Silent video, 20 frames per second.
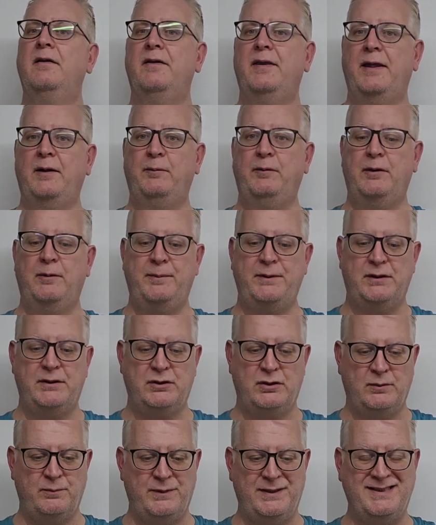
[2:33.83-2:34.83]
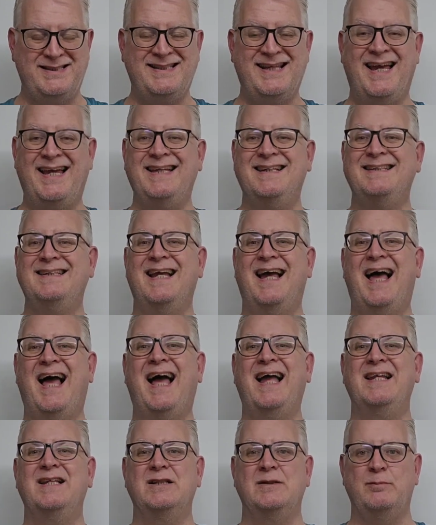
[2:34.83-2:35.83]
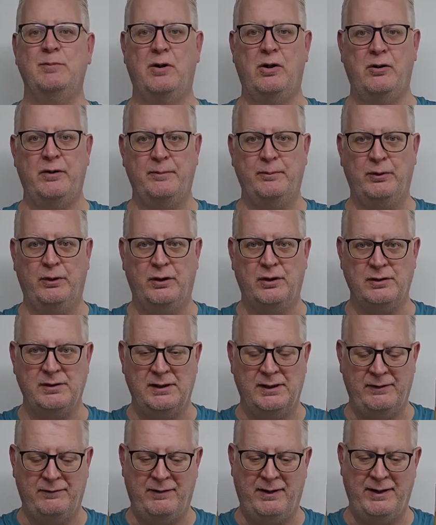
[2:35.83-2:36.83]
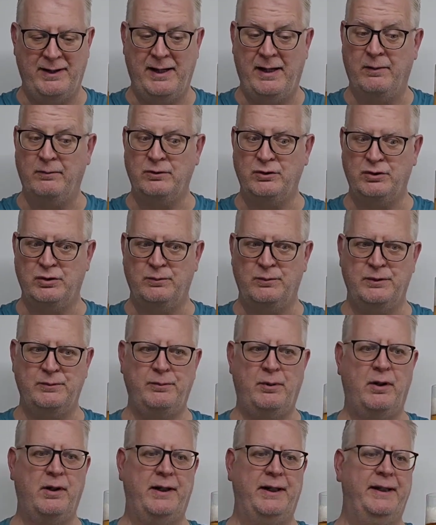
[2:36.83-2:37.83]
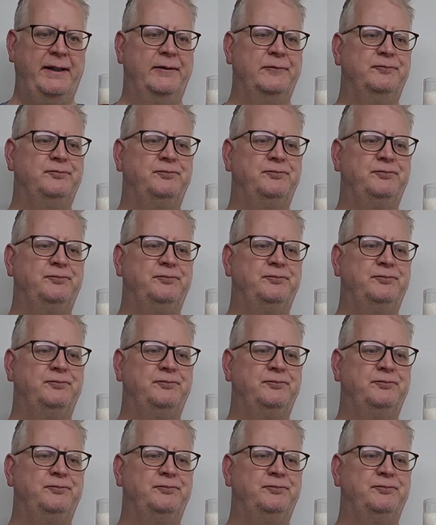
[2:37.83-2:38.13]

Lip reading: they will be to somebody's taste, and more importantly right now, to somebody's pocket.